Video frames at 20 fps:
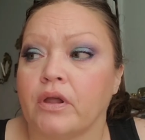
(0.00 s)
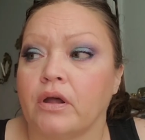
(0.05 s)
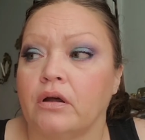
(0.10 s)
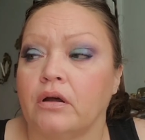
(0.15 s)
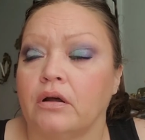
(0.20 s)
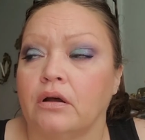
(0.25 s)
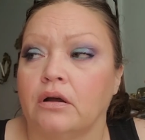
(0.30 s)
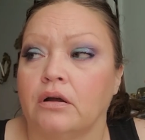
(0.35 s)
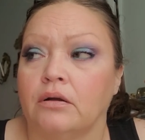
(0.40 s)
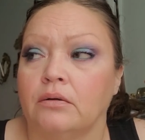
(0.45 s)

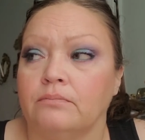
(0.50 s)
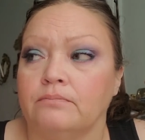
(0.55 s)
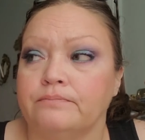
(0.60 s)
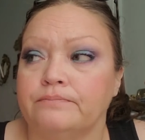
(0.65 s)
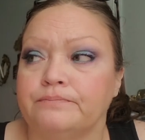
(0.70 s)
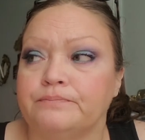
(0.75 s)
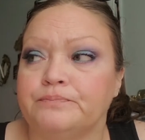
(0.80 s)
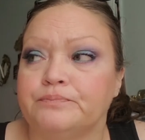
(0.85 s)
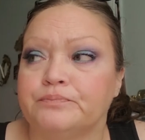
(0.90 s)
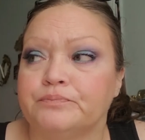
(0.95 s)

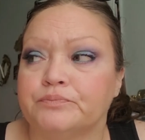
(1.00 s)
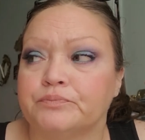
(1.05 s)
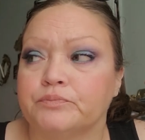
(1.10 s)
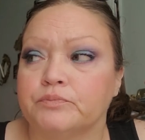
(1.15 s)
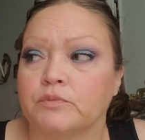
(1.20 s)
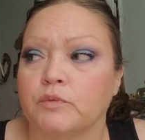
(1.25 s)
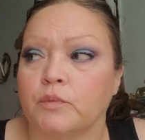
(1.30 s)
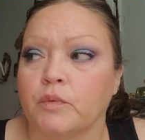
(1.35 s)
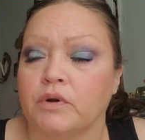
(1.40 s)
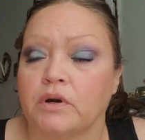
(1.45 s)
um,
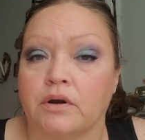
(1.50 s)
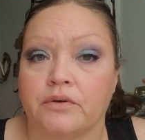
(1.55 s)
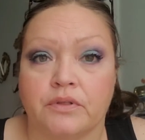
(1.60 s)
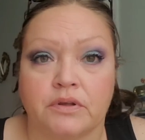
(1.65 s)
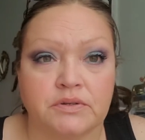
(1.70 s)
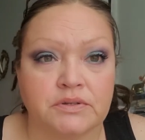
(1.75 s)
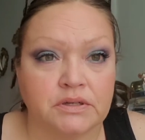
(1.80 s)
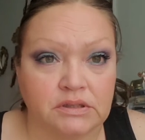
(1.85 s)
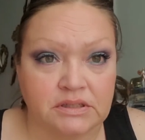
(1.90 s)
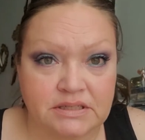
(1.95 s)
what are
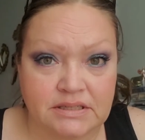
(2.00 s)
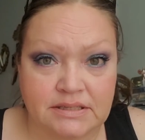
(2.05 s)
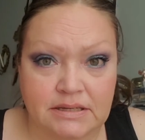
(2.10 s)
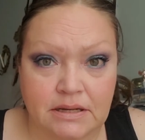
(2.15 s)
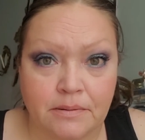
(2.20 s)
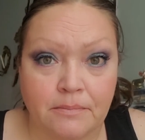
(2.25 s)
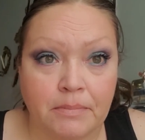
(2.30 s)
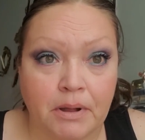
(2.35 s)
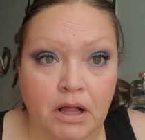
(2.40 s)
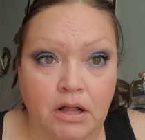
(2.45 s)
those
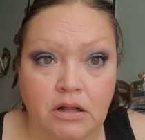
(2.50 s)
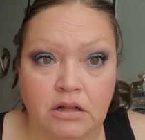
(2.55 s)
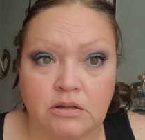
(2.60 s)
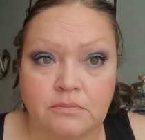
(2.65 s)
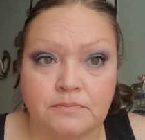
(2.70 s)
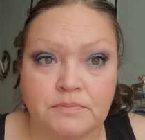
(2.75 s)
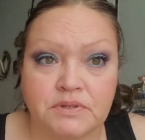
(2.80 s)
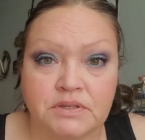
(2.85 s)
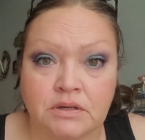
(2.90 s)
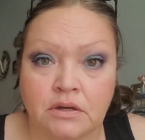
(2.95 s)
cleansing
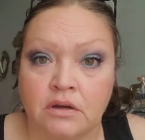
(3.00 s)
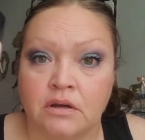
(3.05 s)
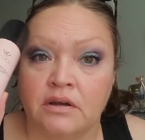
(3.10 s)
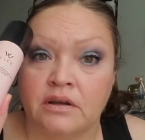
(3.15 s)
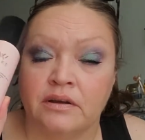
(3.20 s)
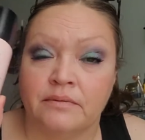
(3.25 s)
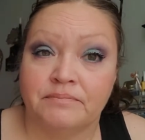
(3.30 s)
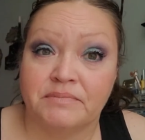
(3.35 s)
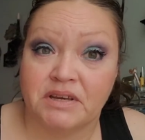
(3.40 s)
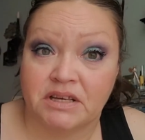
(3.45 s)
balms
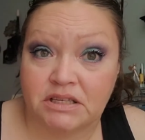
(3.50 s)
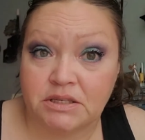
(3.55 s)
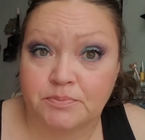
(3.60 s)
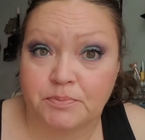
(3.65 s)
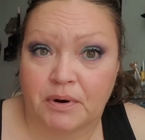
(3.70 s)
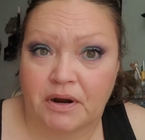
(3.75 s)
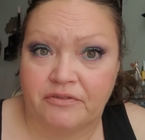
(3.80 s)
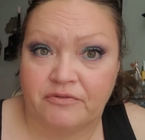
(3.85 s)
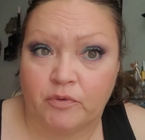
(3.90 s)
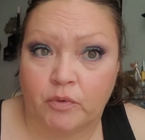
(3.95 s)
in
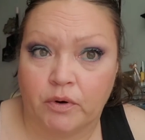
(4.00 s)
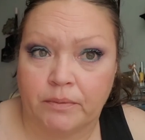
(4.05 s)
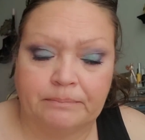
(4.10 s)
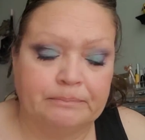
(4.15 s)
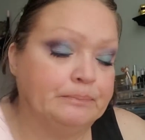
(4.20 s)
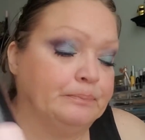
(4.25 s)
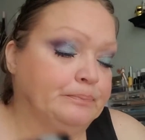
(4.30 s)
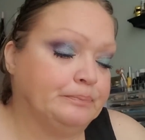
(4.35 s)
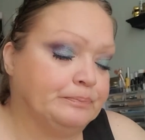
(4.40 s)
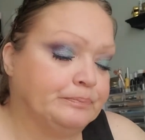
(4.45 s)
spray form.